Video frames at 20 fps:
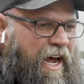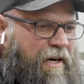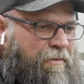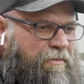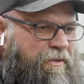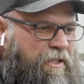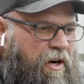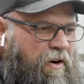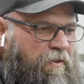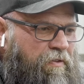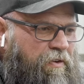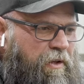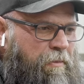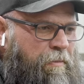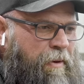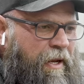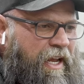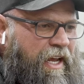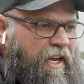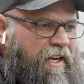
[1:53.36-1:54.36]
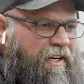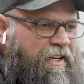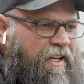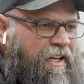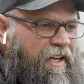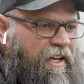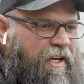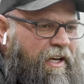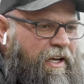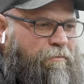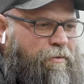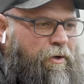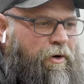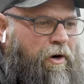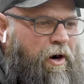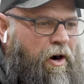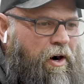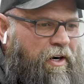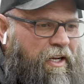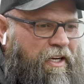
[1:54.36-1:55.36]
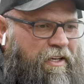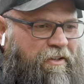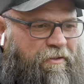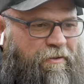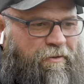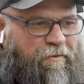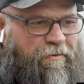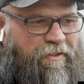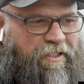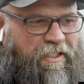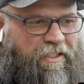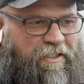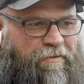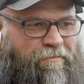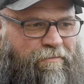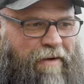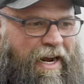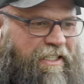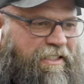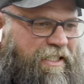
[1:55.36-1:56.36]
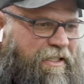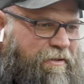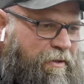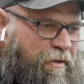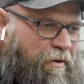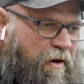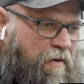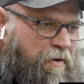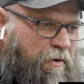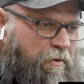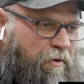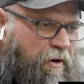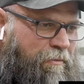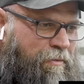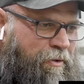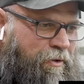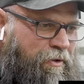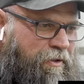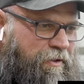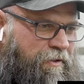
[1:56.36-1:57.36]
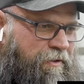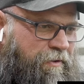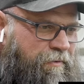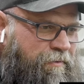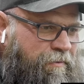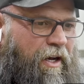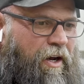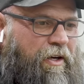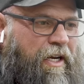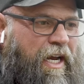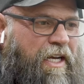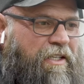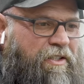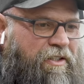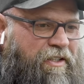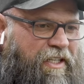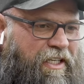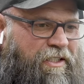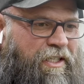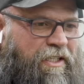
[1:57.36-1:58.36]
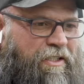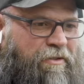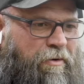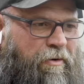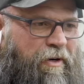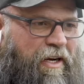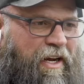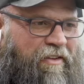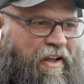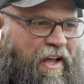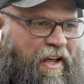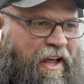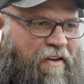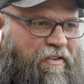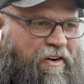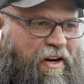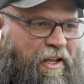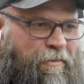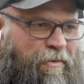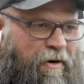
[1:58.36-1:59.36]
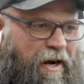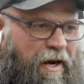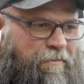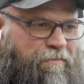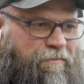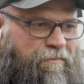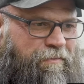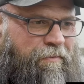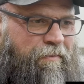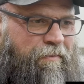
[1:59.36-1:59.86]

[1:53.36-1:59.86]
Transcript: Adams going for the pin. Bull Hurley just smashed these people over one pull. Okay, so this is where we have, have another problem.